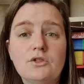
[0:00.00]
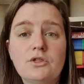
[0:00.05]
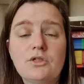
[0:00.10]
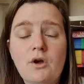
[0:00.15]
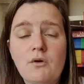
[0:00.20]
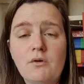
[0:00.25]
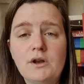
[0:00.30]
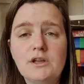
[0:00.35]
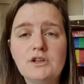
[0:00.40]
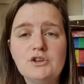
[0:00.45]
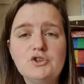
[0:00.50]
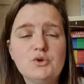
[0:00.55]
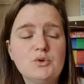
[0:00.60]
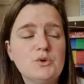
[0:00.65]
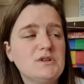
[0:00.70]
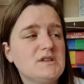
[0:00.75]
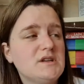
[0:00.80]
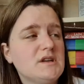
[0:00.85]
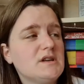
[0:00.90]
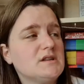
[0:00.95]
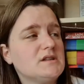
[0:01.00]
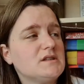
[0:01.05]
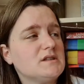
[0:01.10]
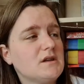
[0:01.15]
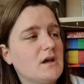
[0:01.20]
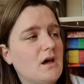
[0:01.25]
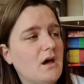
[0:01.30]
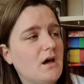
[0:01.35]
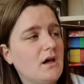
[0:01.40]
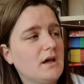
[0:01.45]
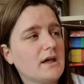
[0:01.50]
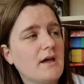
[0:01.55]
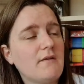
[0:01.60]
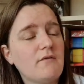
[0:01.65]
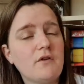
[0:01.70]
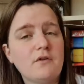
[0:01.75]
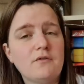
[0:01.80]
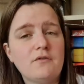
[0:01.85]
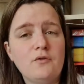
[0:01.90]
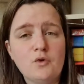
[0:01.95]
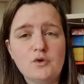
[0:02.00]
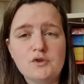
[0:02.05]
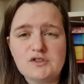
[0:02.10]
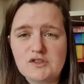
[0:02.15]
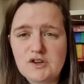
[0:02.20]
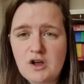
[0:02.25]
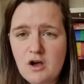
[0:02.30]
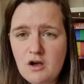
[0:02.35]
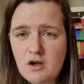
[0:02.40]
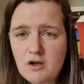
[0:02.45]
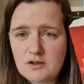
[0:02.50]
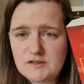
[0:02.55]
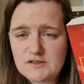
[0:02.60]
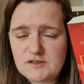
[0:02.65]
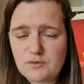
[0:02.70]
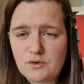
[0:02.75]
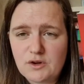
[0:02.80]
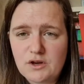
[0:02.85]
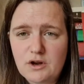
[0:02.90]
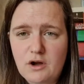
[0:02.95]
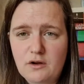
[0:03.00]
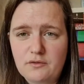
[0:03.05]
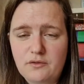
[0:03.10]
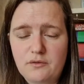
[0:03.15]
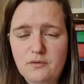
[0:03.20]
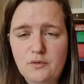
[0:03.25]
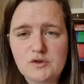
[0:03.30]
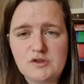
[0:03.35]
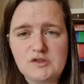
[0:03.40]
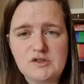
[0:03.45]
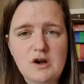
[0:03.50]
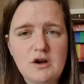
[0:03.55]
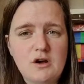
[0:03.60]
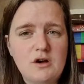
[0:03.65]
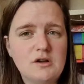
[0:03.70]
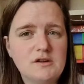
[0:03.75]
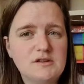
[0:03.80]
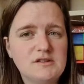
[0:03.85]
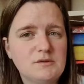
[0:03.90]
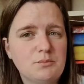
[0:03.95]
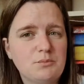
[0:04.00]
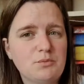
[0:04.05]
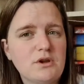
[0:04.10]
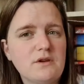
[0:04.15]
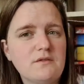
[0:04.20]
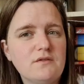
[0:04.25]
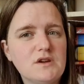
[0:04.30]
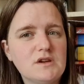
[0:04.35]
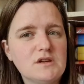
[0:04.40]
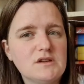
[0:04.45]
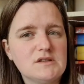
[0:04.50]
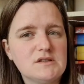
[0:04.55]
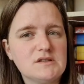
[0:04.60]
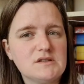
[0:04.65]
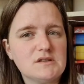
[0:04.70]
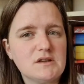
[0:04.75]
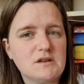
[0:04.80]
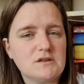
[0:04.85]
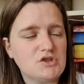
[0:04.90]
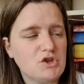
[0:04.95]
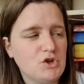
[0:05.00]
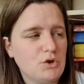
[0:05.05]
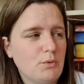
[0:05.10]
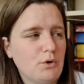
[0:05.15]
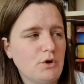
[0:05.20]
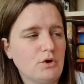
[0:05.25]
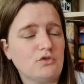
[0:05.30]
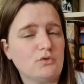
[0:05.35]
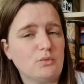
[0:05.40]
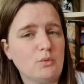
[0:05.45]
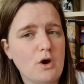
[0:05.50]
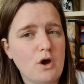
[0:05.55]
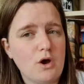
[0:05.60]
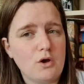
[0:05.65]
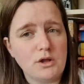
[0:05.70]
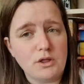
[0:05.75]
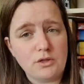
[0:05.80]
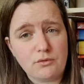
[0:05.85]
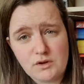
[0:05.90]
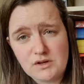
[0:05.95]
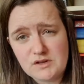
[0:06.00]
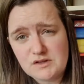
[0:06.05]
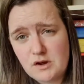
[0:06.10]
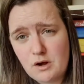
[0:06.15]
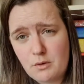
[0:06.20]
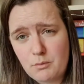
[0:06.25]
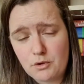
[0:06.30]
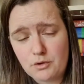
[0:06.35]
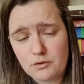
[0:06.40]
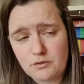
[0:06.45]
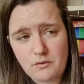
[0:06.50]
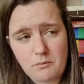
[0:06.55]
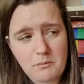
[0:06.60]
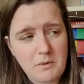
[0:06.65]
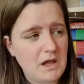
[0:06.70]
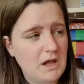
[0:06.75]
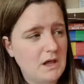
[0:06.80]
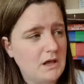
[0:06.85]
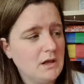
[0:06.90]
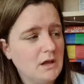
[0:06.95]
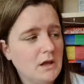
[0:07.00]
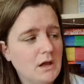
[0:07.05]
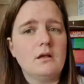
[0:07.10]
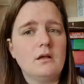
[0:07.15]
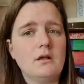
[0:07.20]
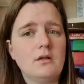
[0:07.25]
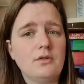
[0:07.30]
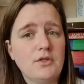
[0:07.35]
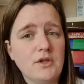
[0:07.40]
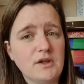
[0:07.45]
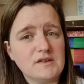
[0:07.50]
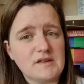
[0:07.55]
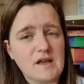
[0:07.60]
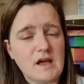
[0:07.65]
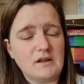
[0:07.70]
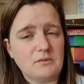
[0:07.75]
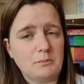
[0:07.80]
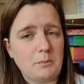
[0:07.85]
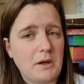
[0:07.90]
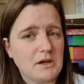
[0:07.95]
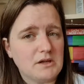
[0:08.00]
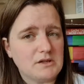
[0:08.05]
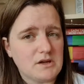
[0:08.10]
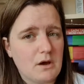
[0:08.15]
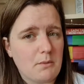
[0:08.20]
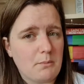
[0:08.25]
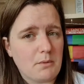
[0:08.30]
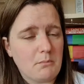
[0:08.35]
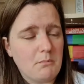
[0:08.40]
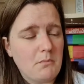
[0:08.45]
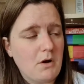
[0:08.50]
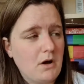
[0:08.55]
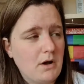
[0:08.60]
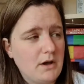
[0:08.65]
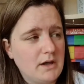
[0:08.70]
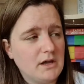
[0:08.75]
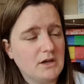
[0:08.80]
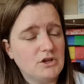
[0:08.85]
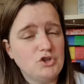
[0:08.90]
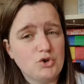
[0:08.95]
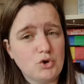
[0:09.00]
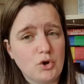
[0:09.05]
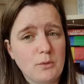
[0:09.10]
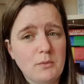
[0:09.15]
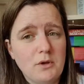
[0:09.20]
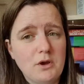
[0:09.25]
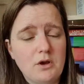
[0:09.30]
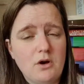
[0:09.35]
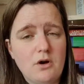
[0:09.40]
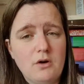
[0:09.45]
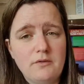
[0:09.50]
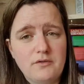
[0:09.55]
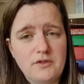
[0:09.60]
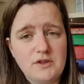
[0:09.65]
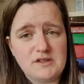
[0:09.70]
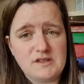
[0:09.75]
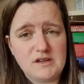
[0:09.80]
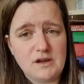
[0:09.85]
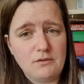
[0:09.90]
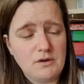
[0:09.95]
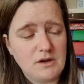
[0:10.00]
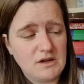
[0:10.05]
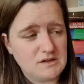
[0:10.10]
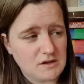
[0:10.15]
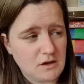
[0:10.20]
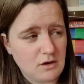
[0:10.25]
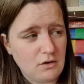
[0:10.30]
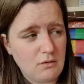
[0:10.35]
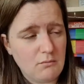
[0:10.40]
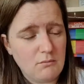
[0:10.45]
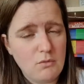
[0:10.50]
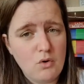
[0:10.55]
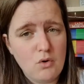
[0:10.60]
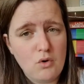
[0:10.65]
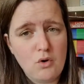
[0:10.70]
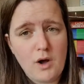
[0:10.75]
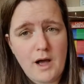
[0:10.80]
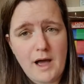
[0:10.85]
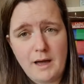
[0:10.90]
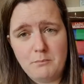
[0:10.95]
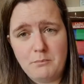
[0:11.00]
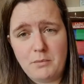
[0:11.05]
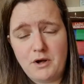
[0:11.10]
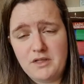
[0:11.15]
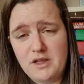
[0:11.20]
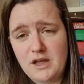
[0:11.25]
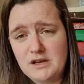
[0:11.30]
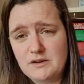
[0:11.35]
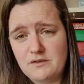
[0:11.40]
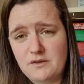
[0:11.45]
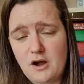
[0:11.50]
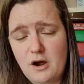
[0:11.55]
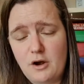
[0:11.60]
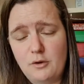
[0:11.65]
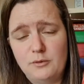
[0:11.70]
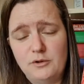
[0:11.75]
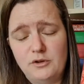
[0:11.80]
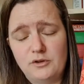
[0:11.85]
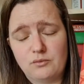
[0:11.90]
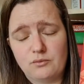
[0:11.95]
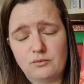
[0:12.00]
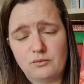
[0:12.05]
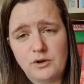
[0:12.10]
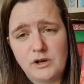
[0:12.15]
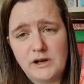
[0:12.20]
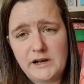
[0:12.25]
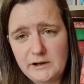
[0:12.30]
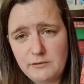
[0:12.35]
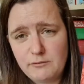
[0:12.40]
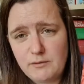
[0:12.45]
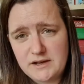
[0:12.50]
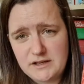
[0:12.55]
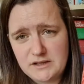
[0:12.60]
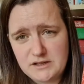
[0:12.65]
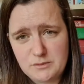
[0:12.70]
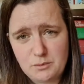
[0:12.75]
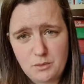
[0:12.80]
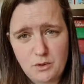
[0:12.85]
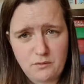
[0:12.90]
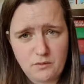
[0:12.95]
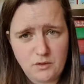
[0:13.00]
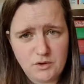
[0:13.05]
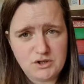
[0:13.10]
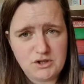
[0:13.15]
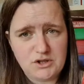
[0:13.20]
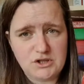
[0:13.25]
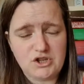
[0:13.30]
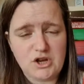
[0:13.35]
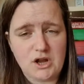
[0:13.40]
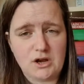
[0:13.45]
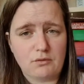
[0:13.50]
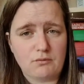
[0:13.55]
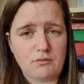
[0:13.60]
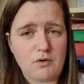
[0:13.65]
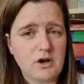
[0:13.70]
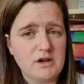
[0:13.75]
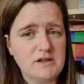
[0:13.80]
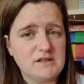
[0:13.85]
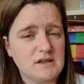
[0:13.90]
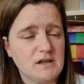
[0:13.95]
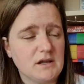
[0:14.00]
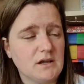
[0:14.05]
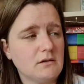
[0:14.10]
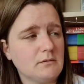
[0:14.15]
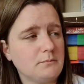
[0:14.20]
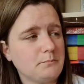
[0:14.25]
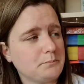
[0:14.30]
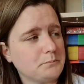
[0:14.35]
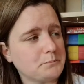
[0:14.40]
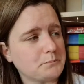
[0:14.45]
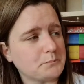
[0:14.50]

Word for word: thoroughly enjoyed it uh, gave it four stars three and a half to four stars the previous two books were only three star books for me this has picked up my enjoyment of the series a lot more and by the end of it i was really ready to move on to the shadow rising